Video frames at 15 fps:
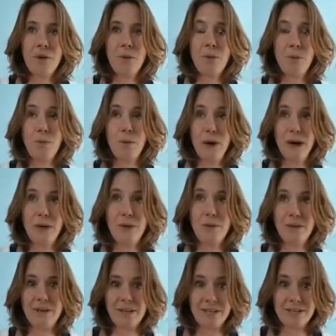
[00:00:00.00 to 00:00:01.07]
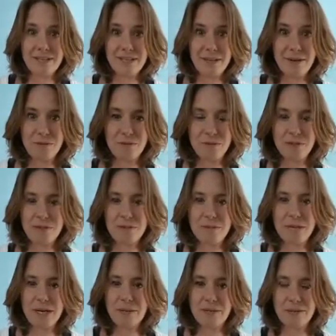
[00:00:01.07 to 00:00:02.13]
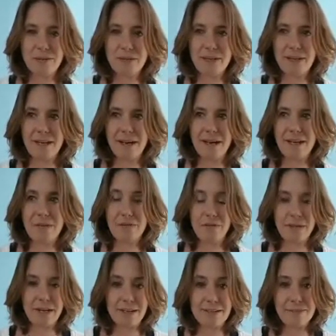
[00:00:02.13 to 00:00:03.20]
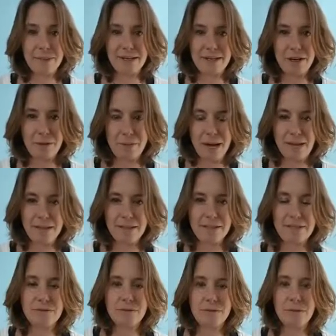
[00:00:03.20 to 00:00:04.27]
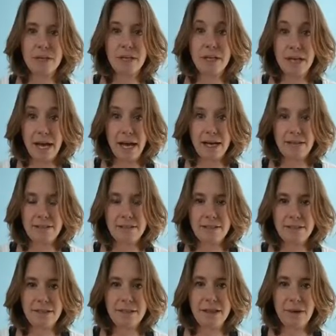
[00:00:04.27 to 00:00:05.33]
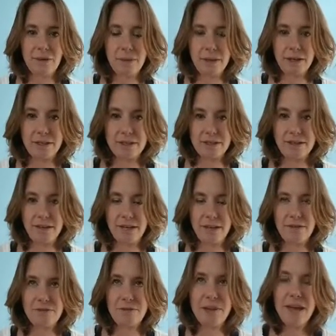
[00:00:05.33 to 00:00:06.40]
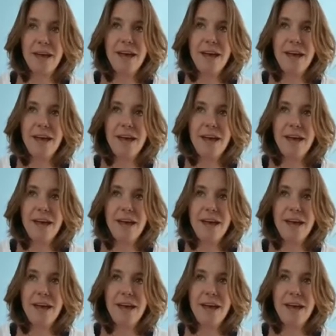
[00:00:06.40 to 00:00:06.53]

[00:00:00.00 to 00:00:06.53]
when we are in discomfort, sometimes we kind of forget to be in our bodies and forget that we are safe.